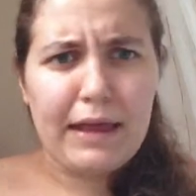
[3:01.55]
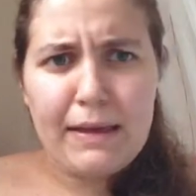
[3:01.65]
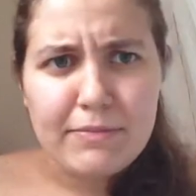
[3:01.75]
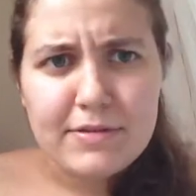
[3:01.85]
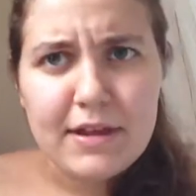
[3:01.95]

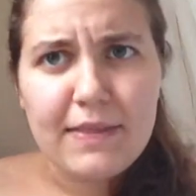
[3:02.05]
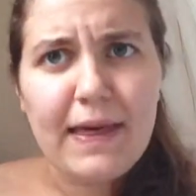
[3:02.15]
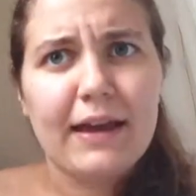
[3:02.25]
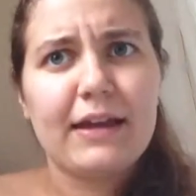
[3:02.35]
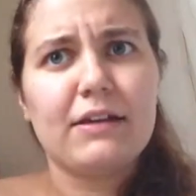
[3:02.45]
dams and
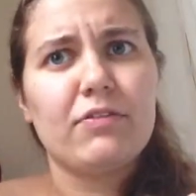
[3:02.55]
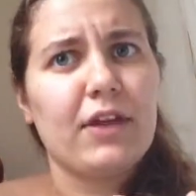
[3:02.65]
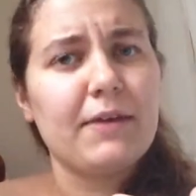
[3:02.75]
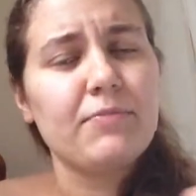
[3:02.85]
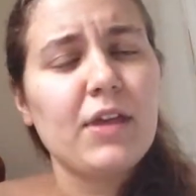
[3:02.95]
that kind of
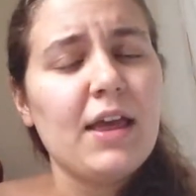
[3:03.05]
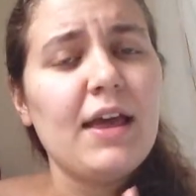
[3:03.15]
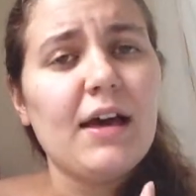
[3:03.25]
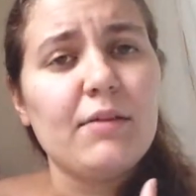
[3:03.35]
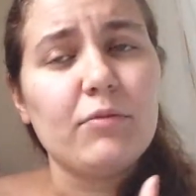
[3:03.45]
thing.
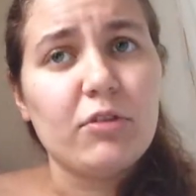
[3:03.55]
Um,